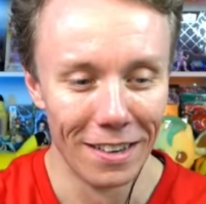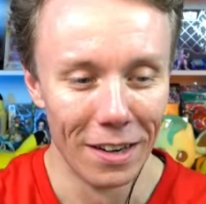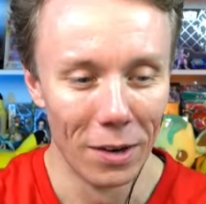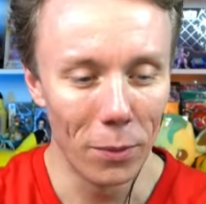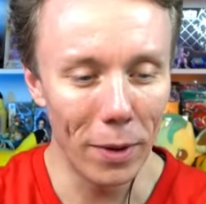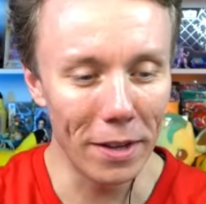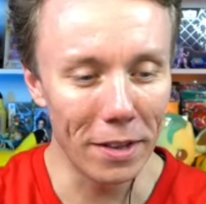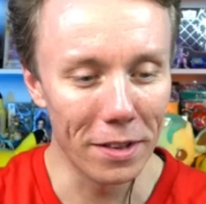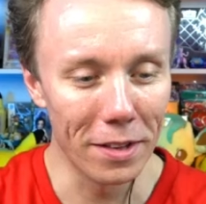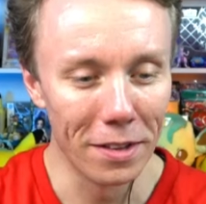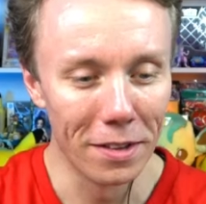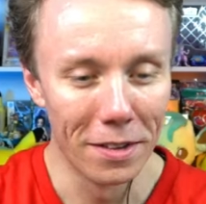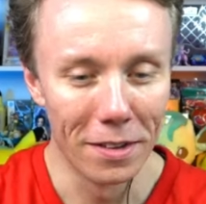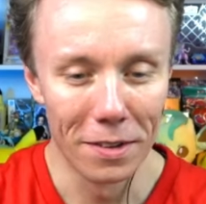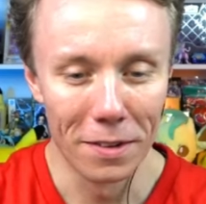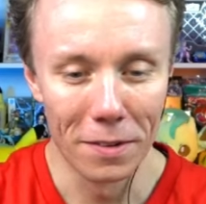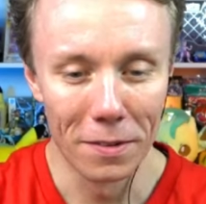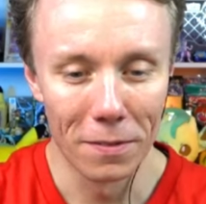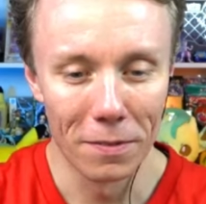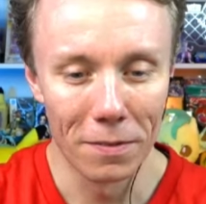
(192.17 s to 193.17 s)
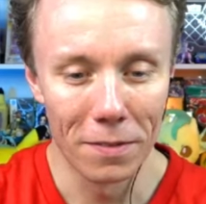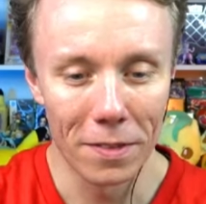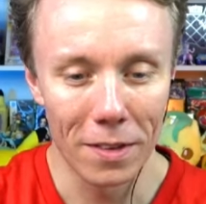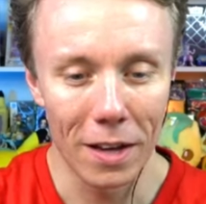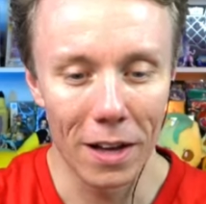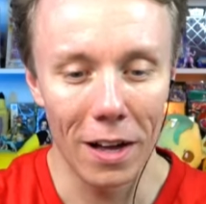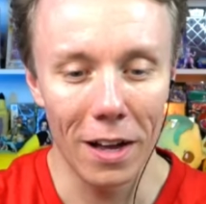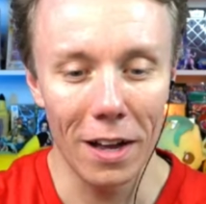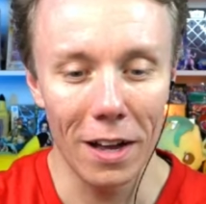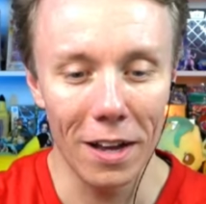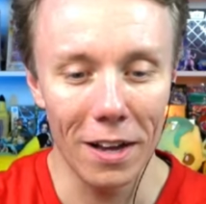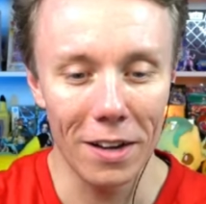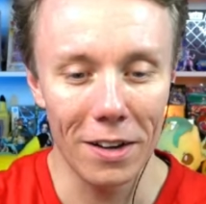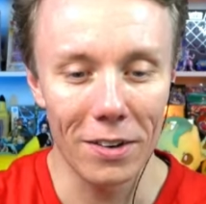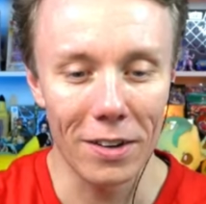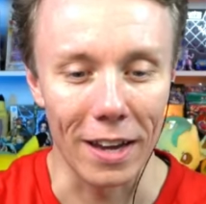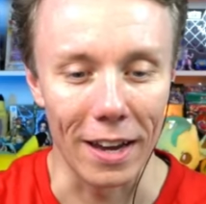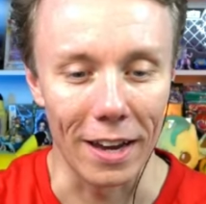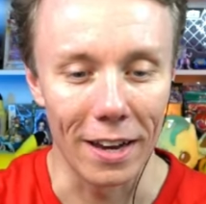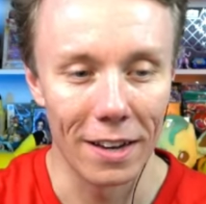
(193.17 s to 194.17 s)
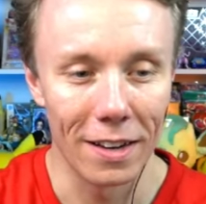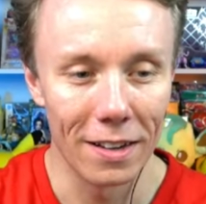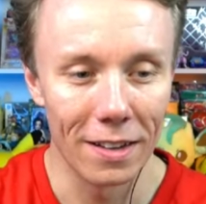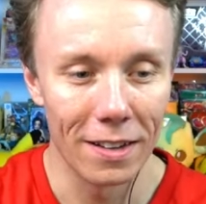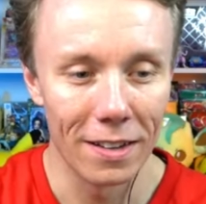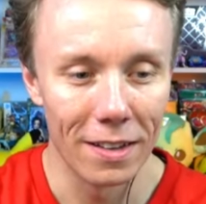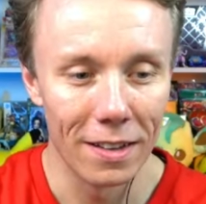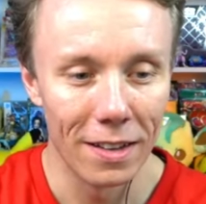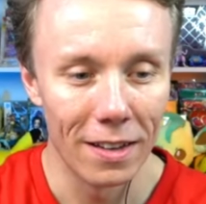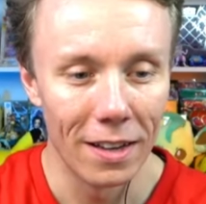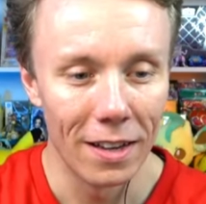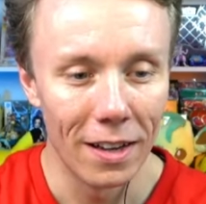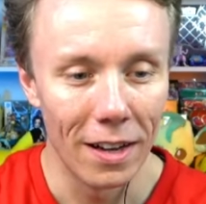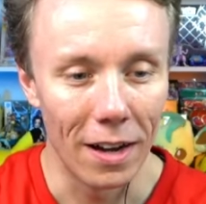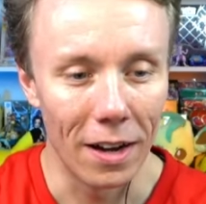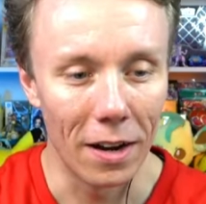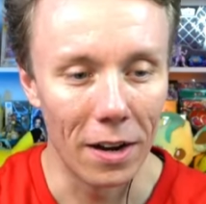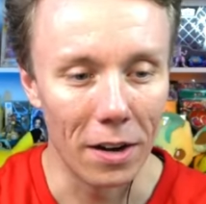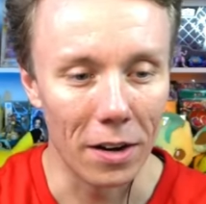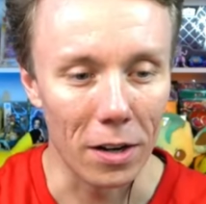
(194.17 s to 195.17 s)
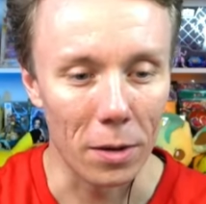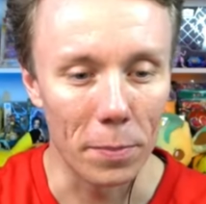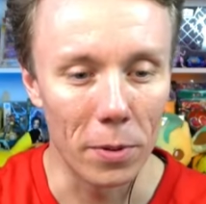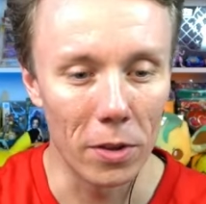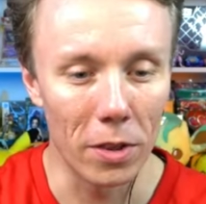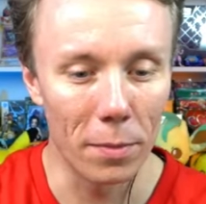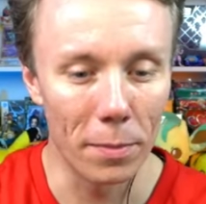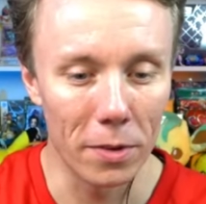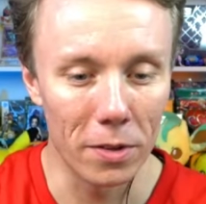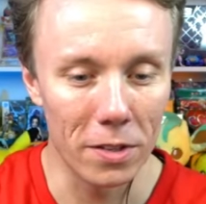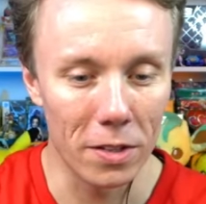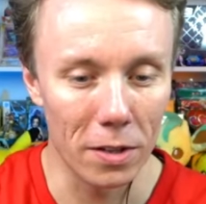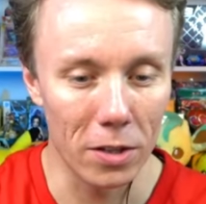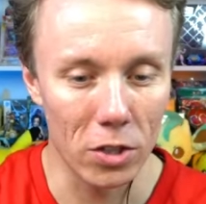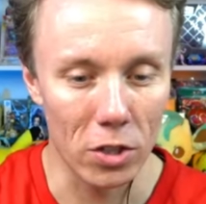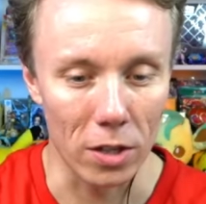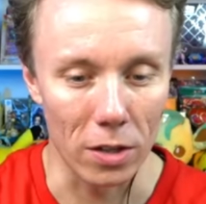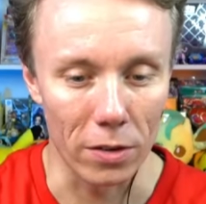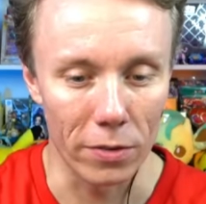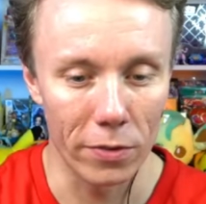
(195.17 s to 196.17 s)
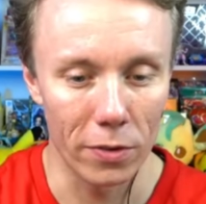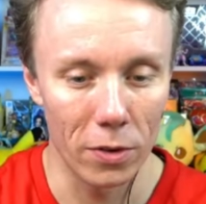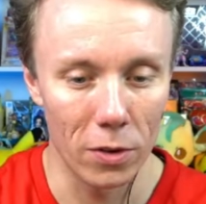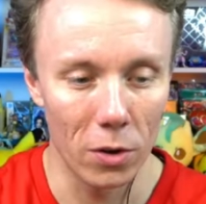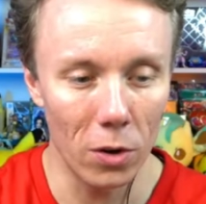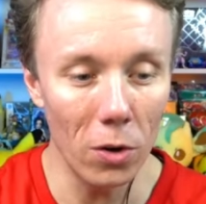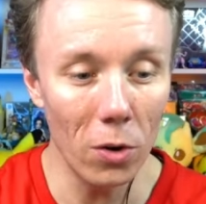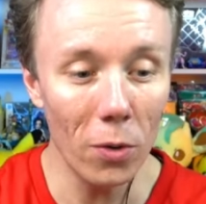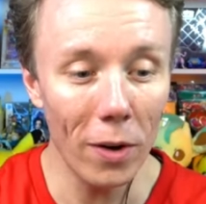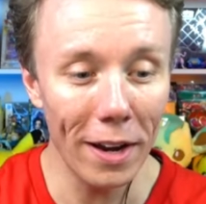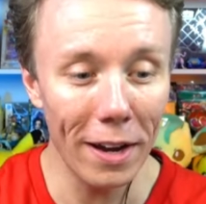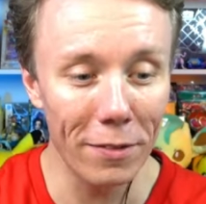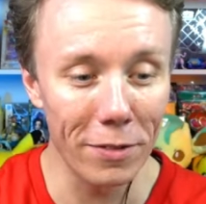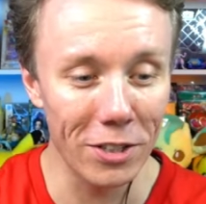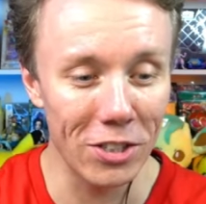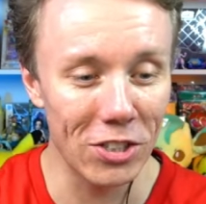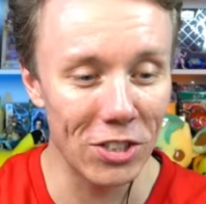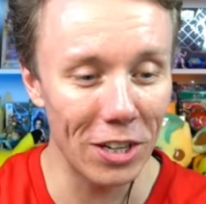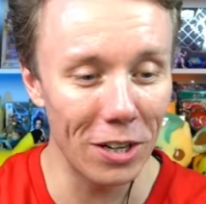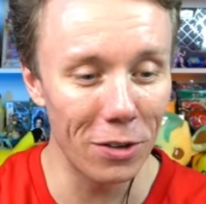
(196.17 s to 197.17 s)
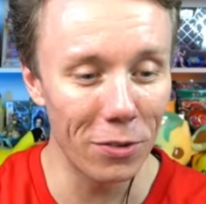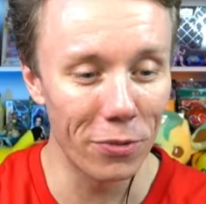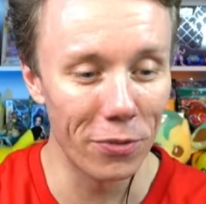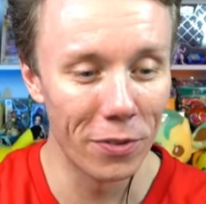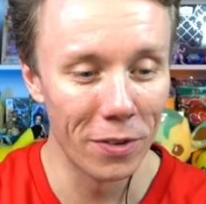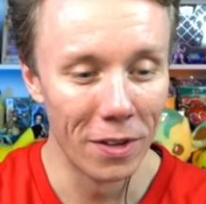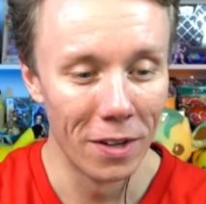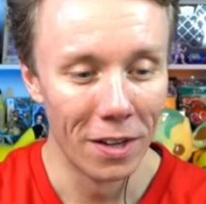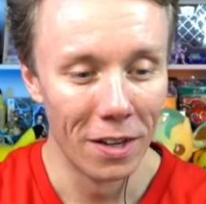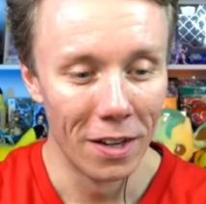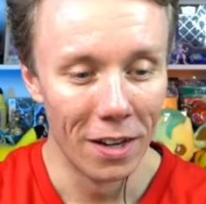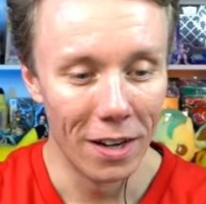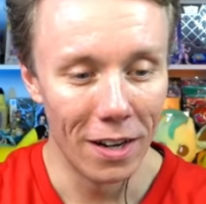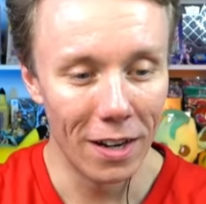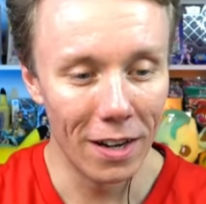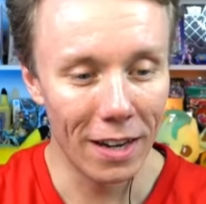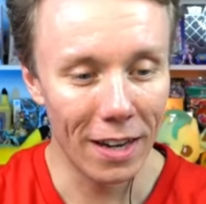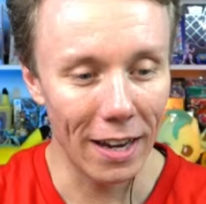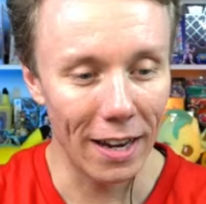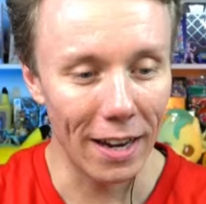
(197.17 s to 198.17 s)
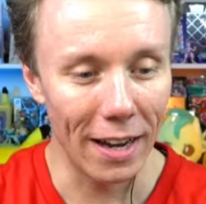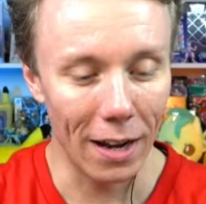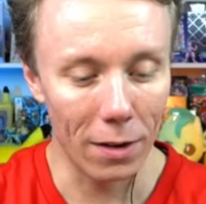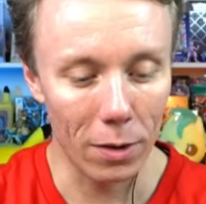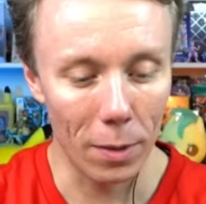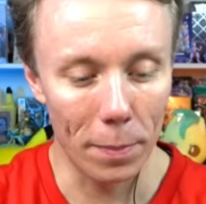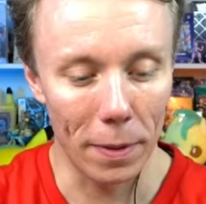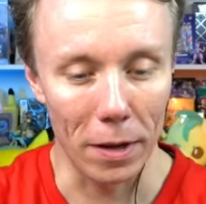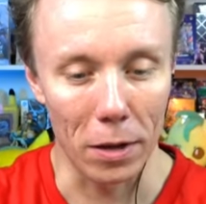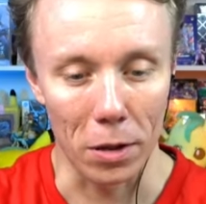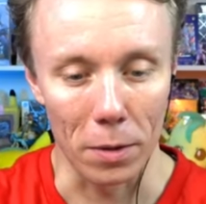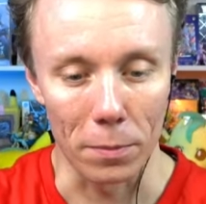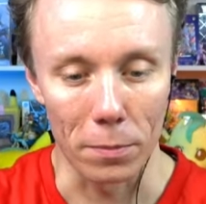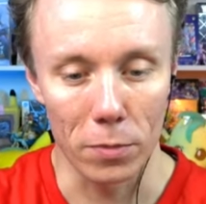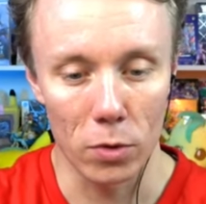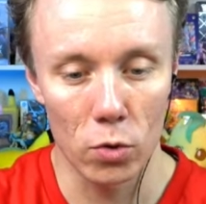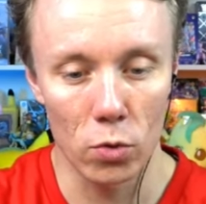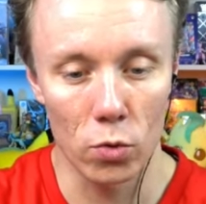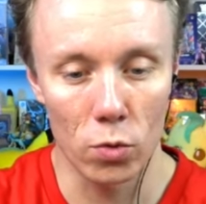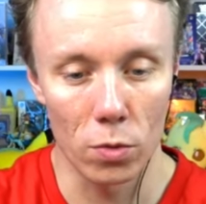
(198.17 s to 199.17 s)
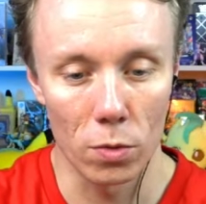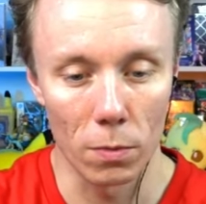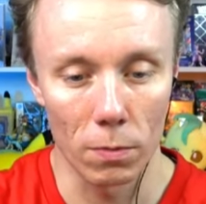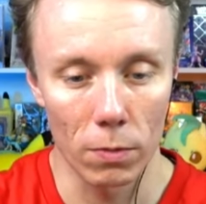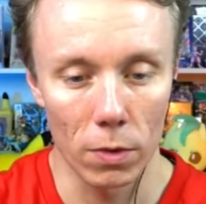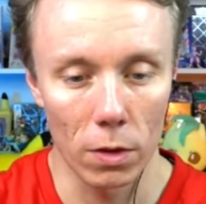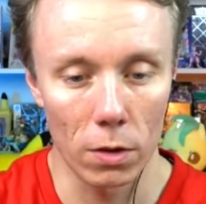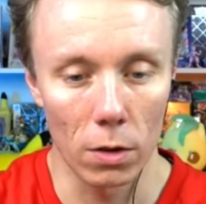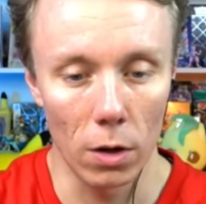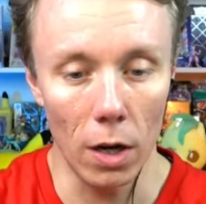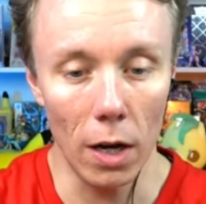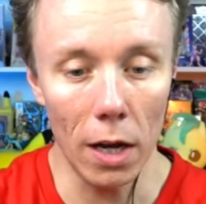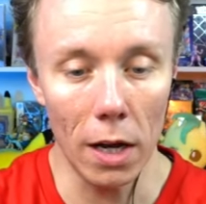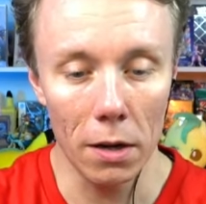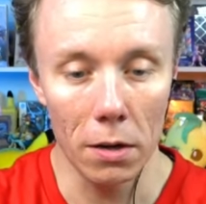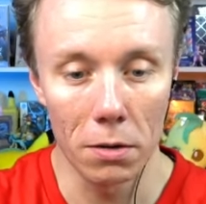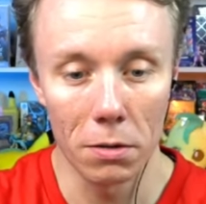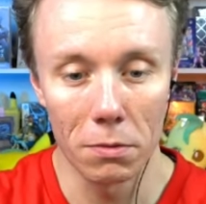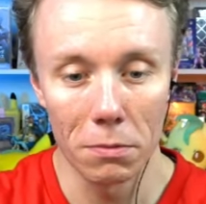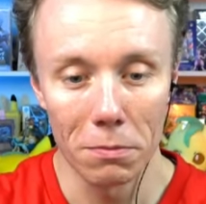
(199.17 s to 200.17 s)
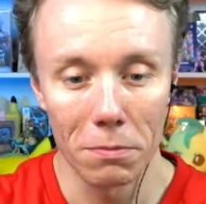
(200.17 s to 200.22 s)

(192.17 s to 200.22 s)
Wait. Ah, okay. I'm going to put them onto the shelf. Oh, I have a shelf! Okay, how do I place them? Ah!